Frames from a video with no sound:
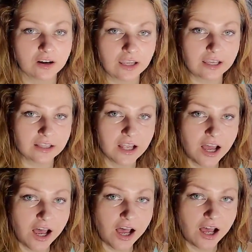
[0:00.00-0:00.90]
And
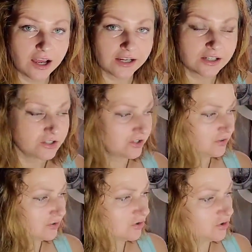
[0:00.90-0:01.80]
I just
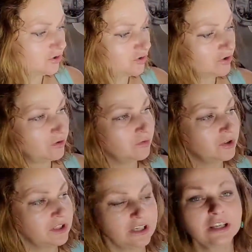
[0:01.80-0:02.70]
want to show you
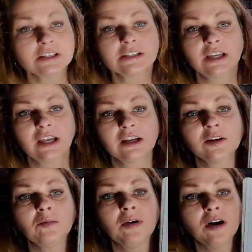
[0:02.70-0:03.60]
what he is saying
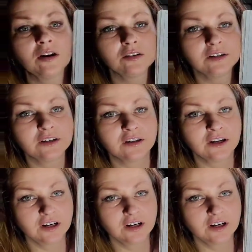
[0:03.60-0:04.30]
about the